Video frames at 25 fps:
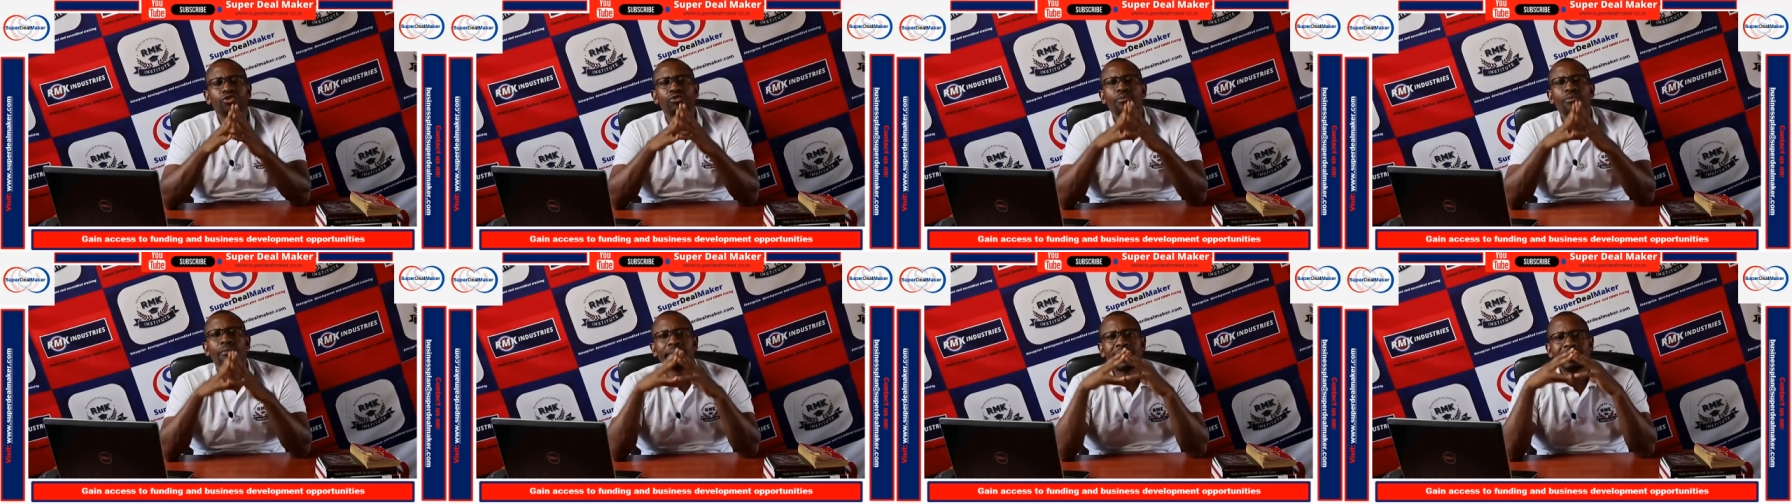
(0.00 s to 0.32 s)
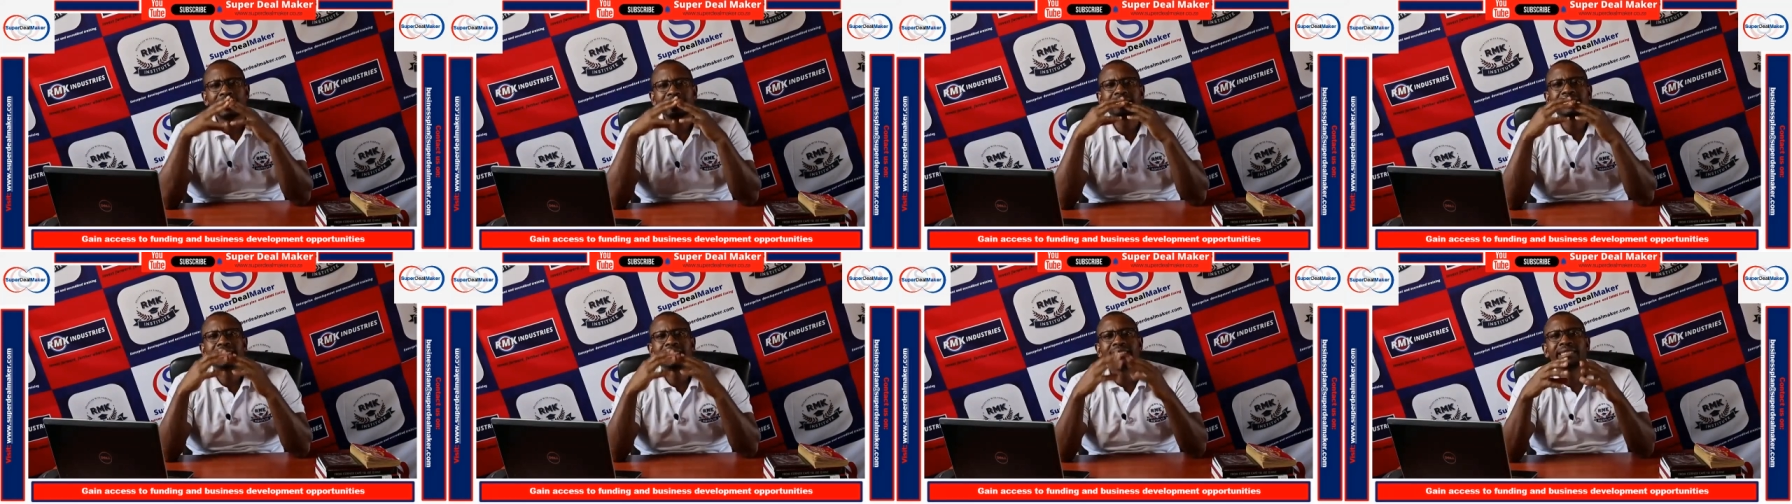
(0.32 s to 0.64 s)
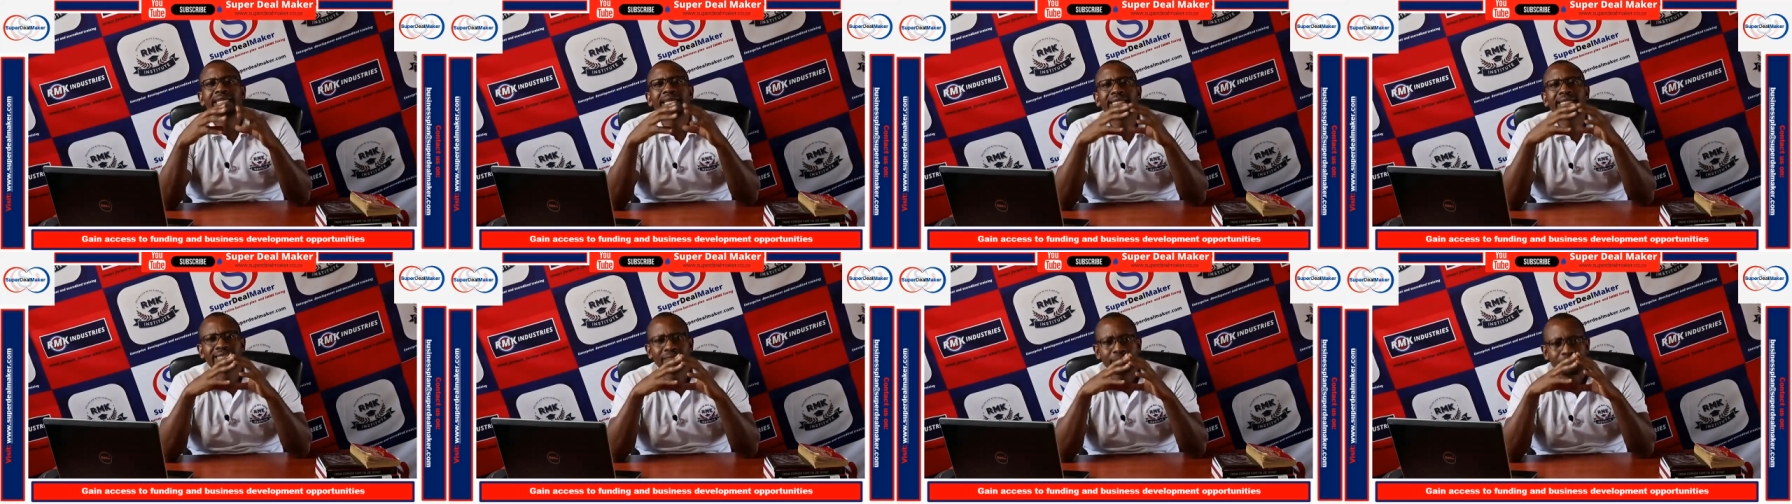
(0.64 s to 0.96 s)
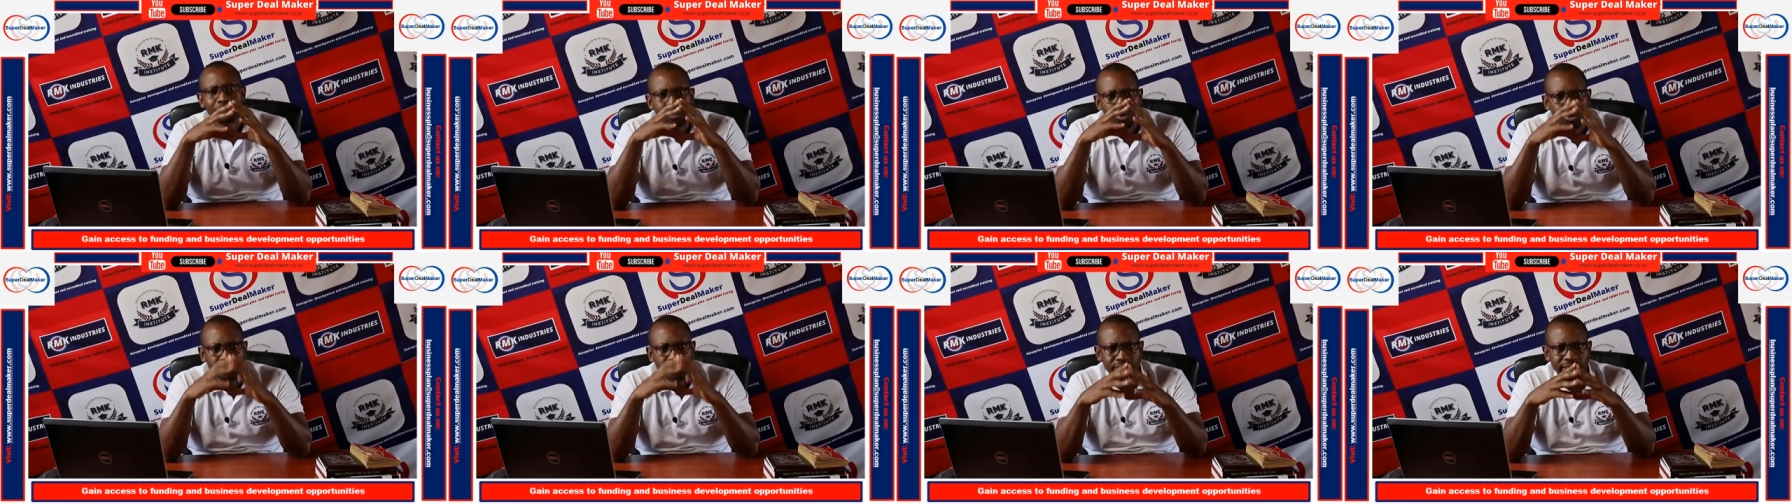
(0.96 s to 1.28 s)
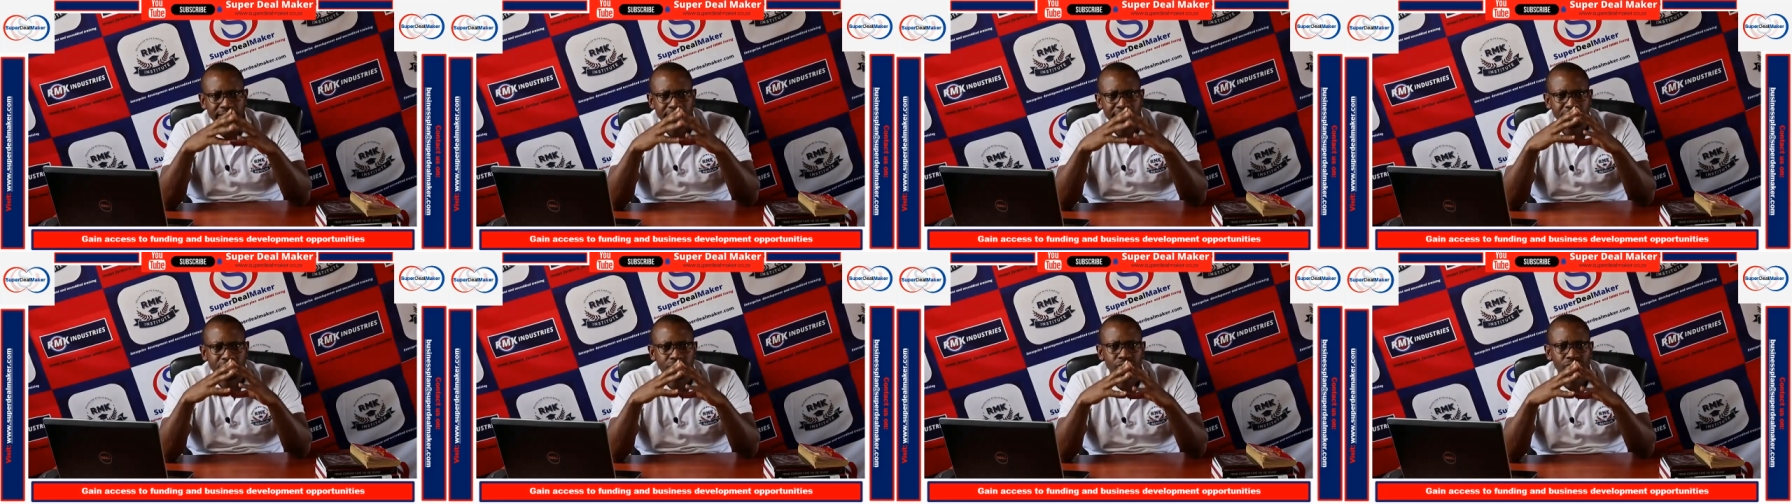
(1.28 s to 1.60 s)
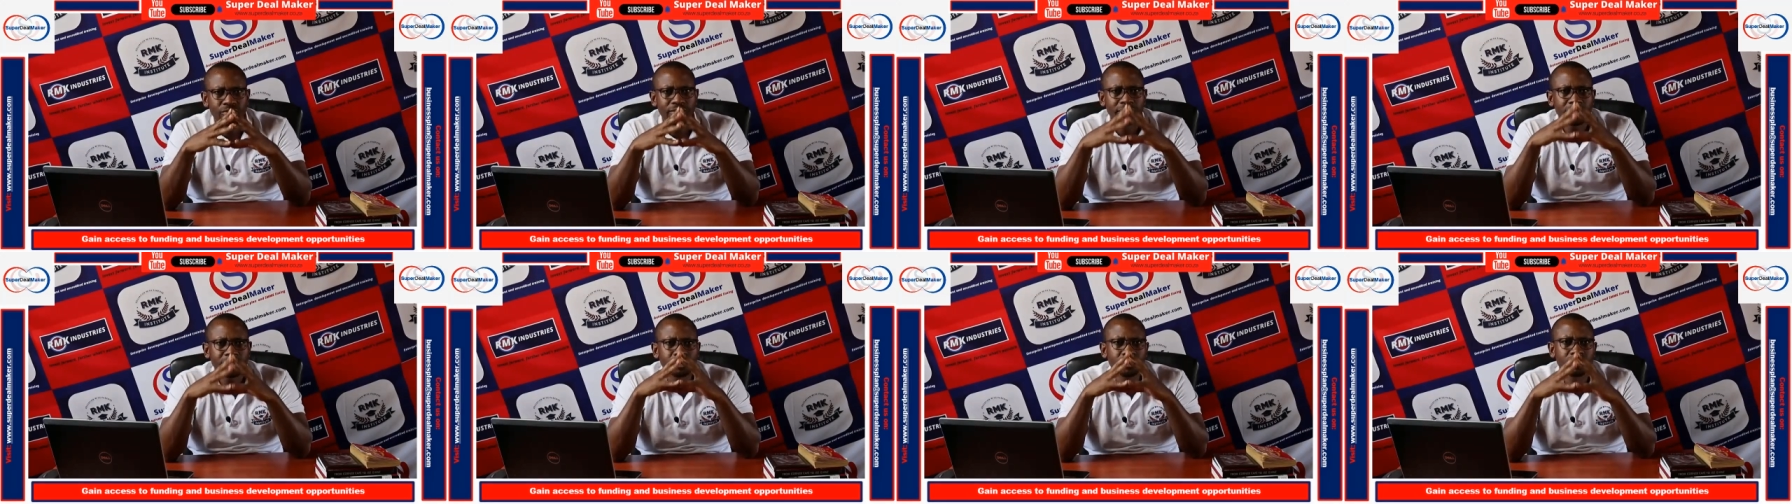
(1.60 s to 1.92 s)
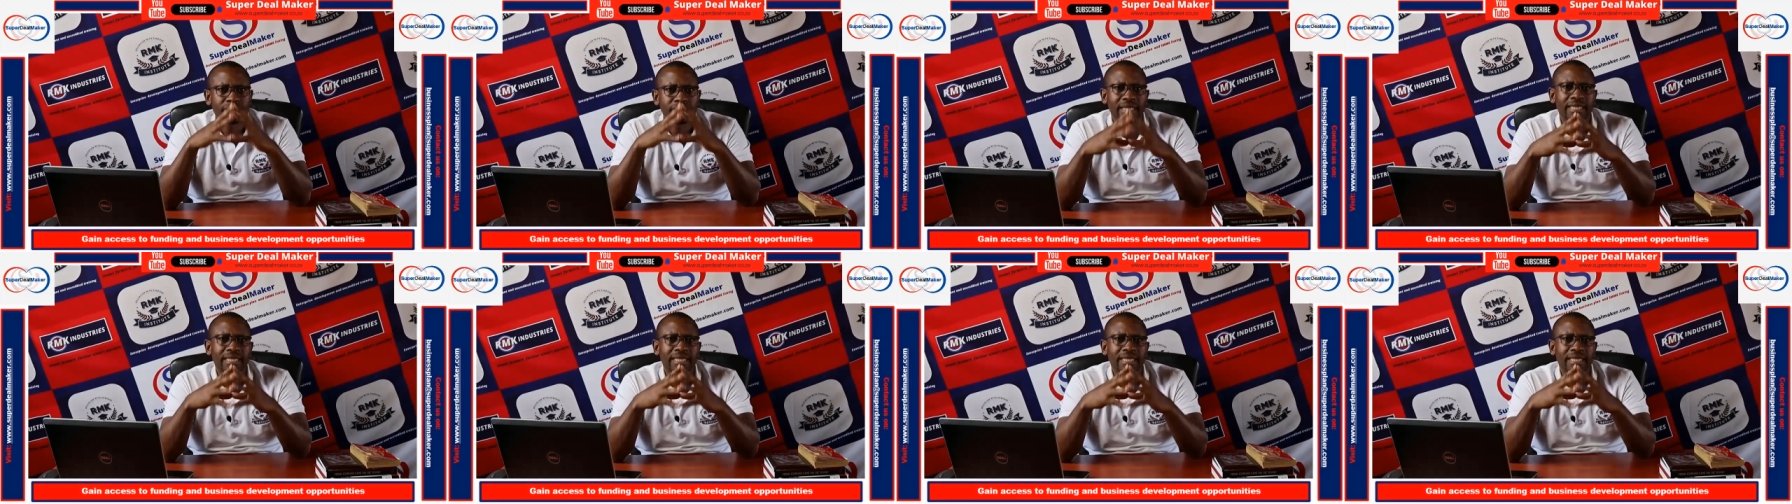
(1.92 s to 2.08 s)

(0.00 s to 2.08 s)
you manage it as a project to make sure